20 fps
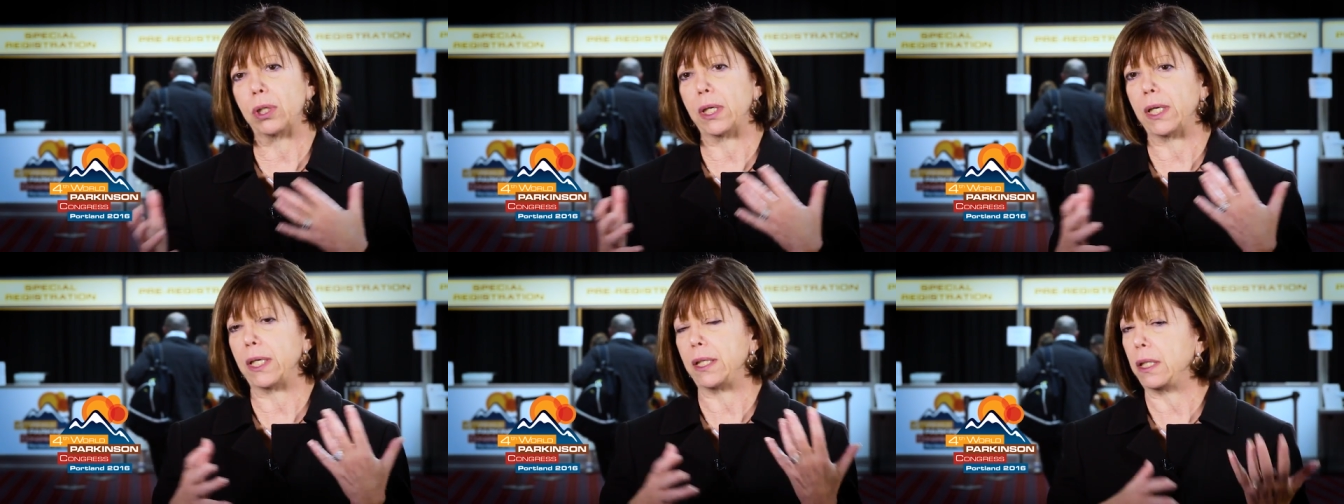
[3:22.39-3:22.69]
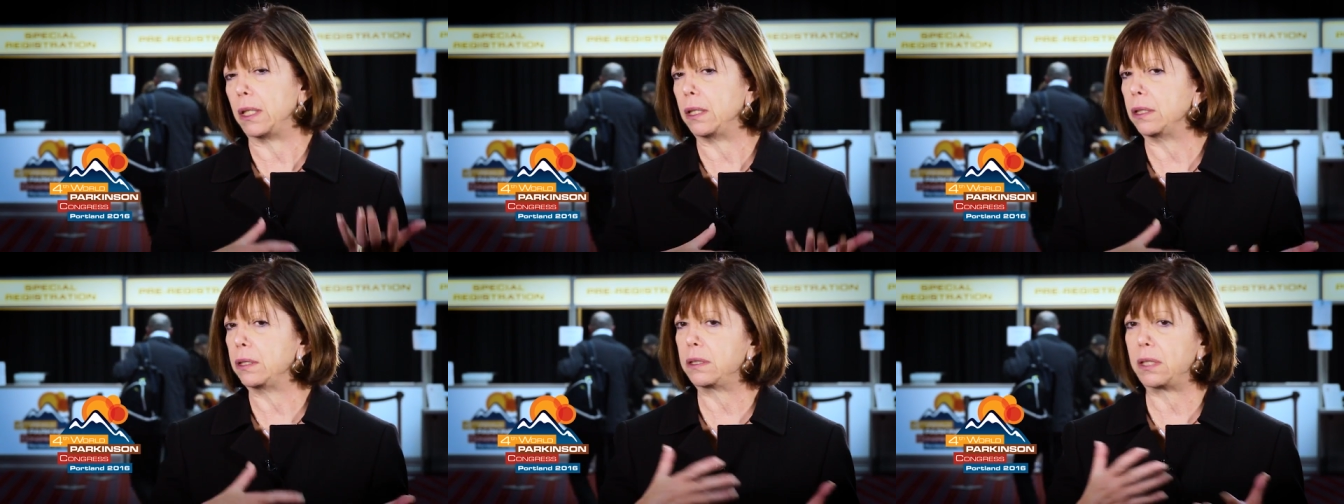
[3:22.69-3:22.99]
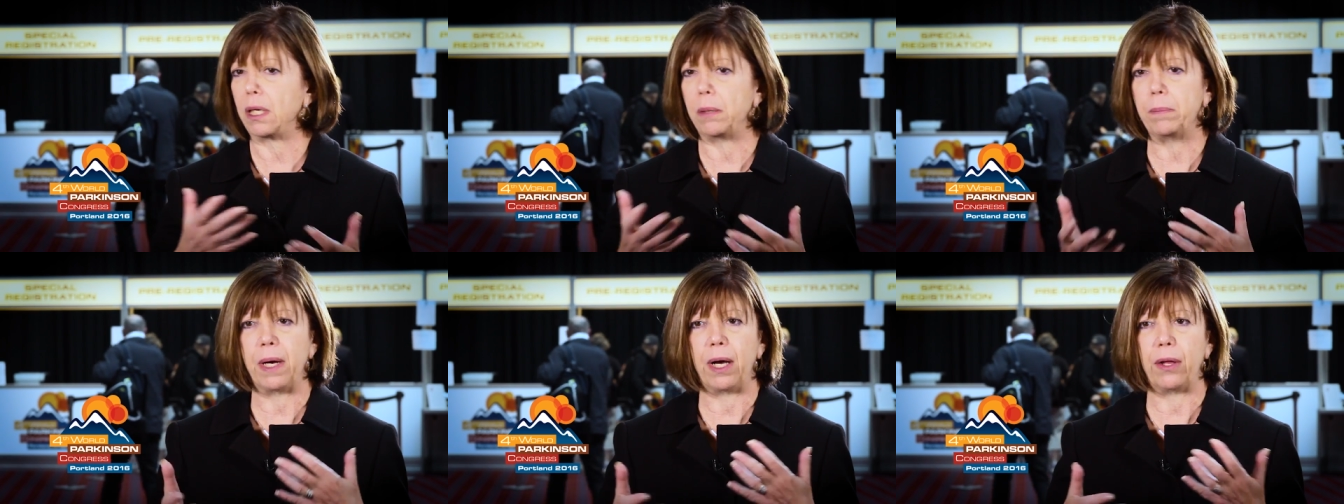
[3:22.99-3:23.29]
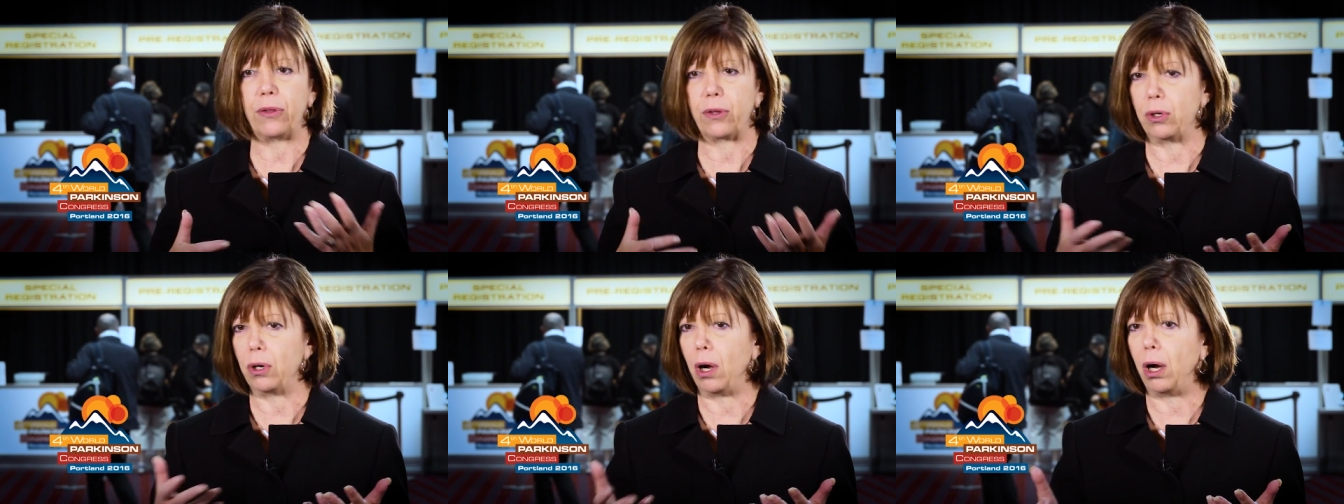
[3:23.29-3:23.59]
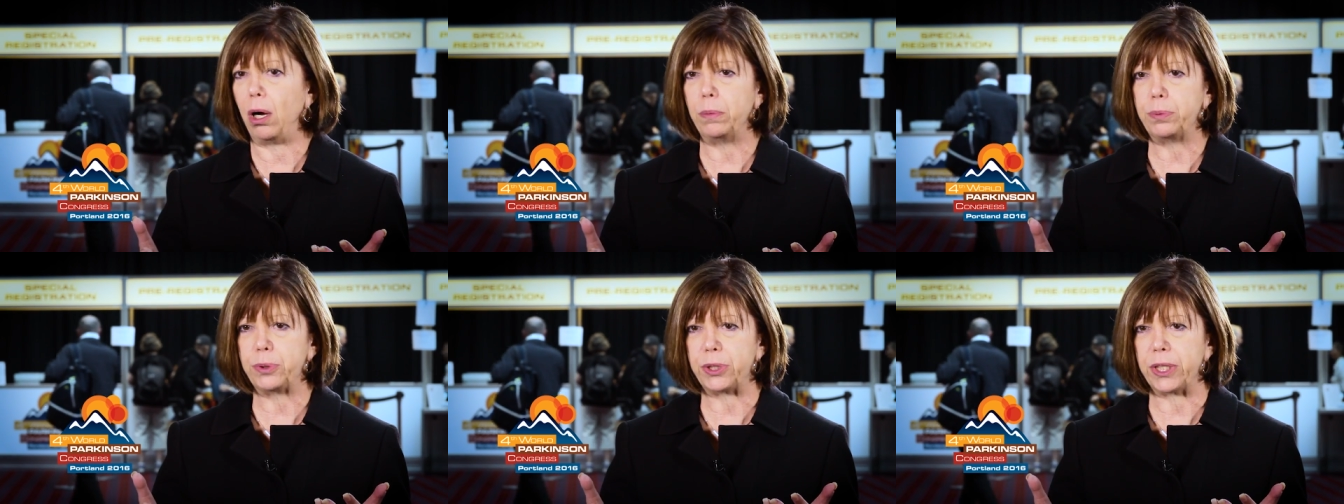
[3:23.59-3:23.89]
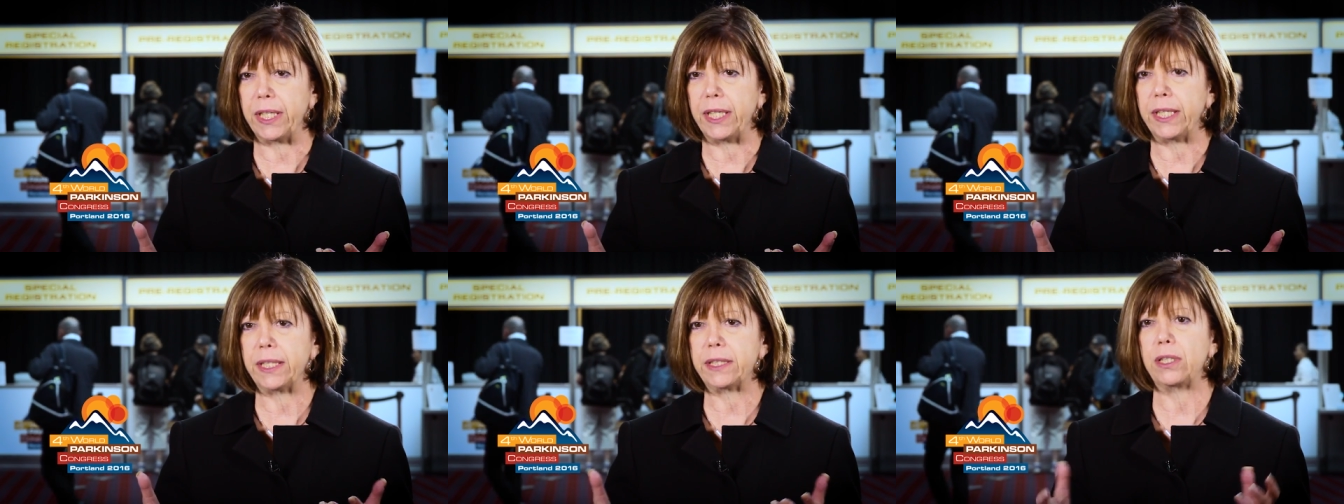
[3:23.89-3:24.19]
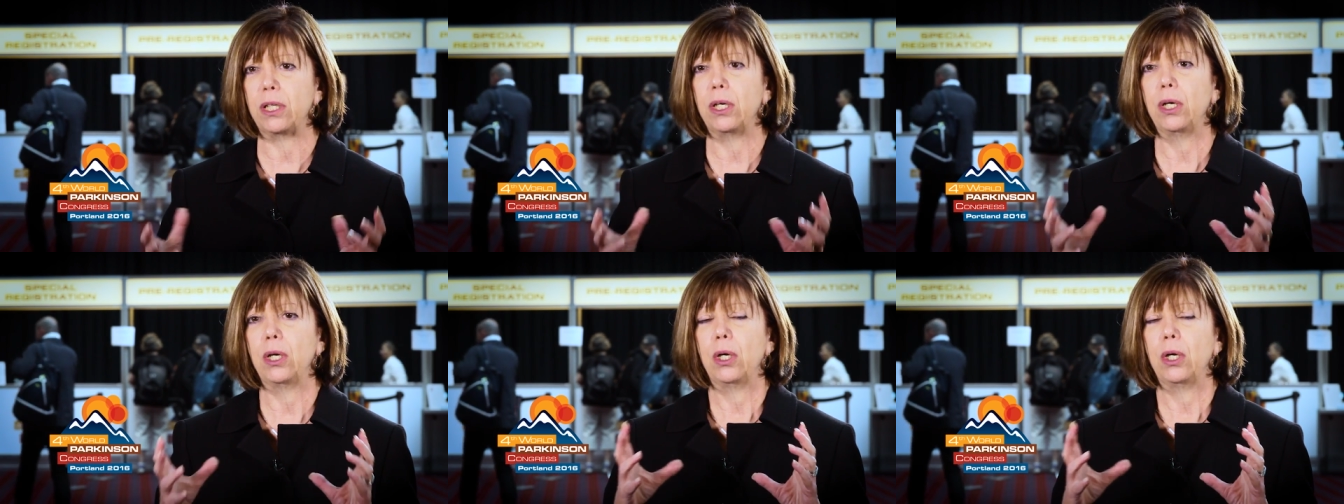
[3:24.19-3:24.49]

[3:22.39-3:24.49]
uh, some other object.